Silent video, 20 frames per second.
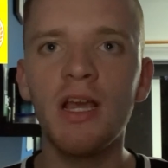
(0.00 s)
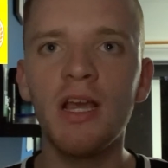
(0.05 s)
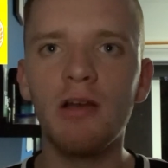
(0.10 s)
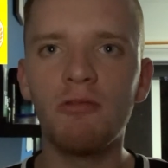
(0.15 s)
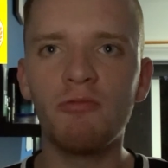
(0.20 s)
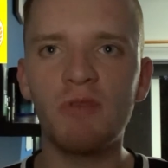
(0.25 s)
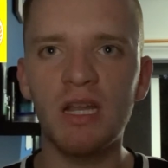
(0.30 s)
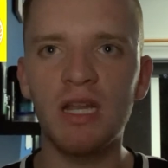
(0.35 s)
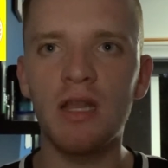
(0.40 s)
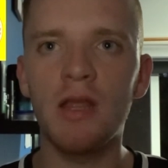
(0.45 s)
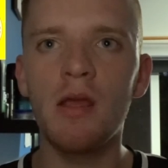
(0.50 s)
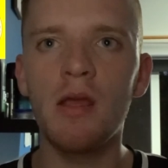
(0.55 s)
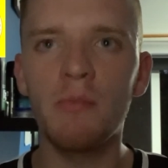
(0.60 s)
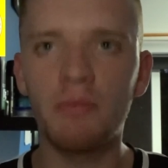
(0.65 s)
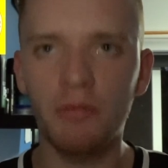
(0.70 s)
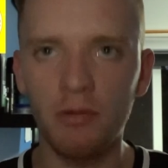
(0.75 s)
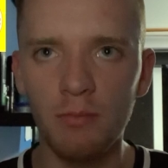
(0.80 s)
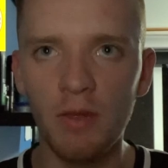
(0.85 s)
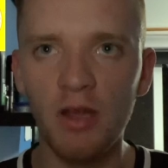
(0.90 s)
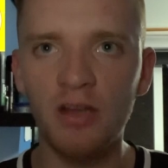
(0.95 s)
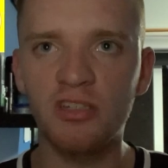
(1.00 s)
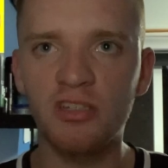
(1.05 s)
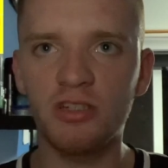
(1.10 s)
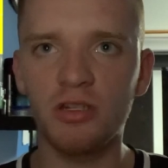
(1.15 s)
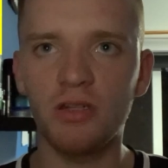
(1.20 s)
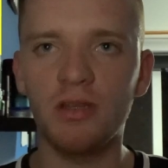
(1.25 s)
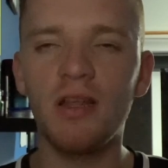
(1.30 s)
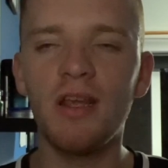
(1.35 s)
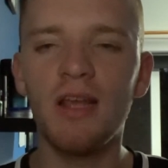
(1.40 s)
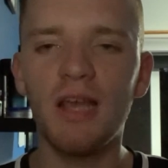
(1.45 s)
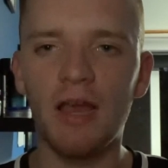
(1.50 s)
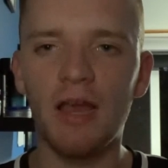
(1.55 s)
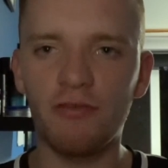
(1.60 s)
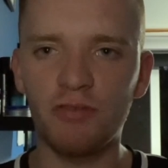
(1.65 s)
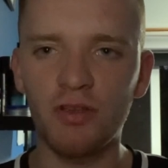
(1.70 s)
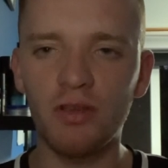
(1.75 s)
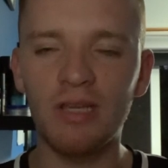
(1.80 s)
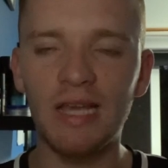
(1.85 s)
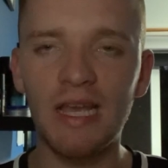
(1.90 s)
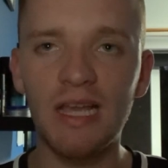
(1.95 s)
win promotion a
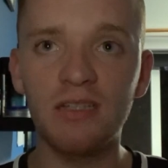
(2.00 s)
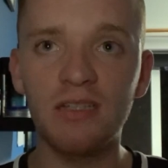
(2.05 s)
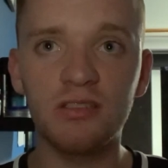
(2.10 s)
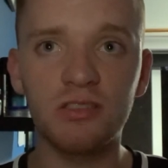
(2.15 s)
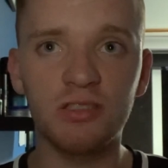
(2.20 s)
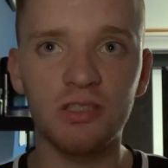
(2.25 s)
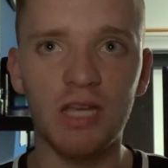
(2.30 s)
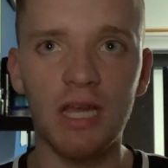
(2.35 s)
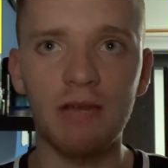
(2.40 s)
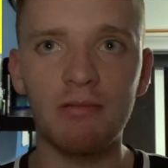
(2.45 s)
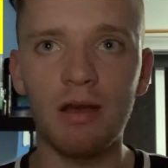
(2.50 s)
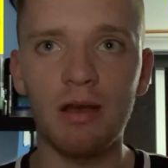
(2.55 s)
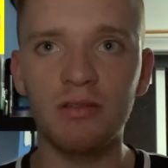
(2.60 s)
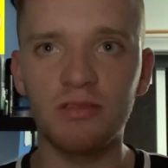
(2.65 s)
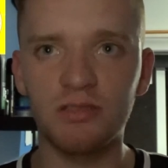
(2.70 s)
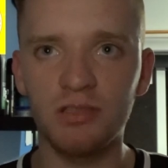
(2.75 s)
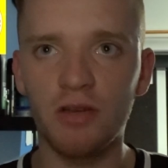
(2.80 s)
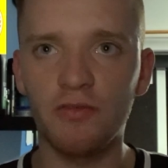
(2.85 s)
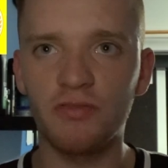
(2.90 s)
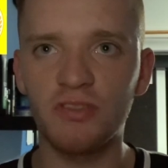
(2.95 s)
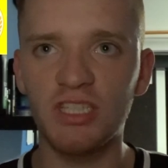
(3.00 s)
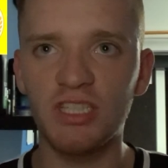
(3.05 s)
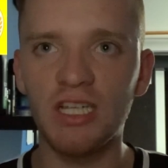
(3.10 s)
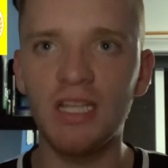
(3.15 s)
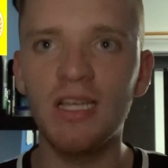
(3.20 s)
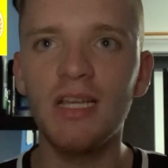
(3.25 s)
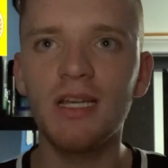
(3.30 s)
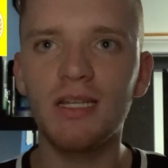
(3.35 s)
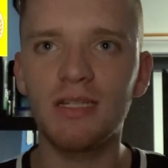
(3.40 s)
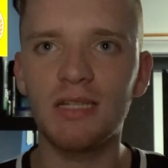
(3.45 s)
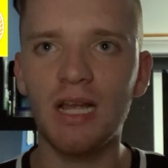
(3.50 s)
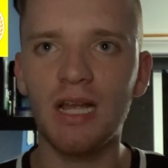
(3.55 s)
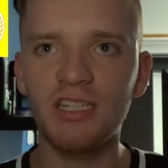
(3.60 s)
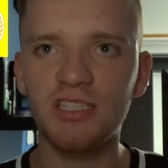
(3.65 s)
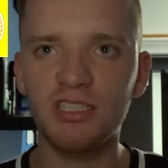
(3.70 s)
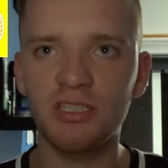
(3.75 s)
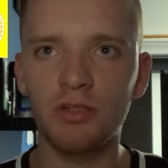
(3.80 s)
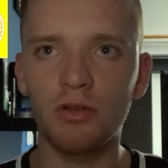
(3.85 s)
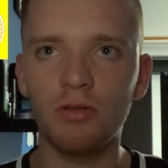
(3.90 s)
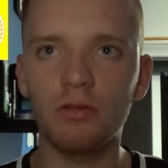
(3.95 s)
few years ago out of the
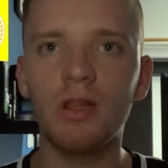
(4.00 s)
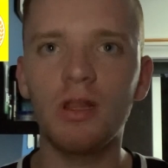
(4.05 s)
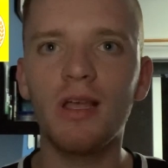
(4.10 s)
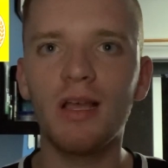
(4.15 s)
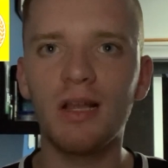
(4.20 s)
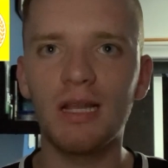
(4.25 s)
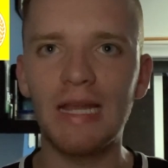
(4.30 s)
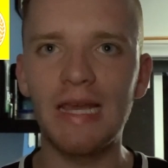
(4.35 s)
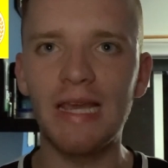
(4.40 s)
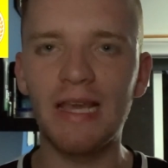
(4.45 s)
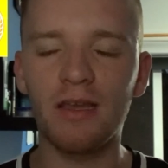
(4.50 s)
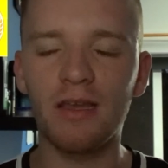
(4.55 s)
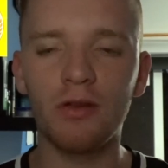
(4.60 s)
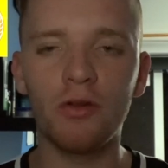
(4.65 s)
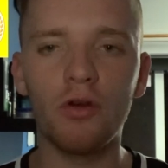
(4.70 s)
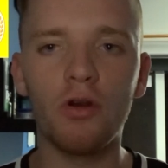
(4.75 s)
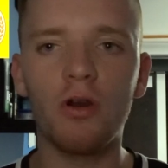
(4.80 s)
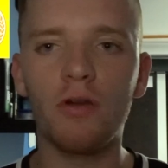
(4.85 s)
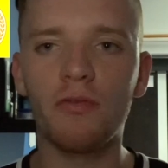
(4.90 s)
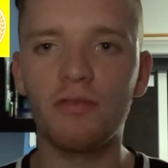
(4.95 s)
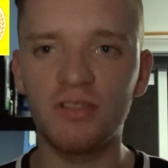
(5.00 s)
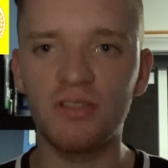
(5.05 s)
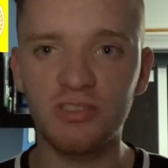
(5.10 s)
National League North.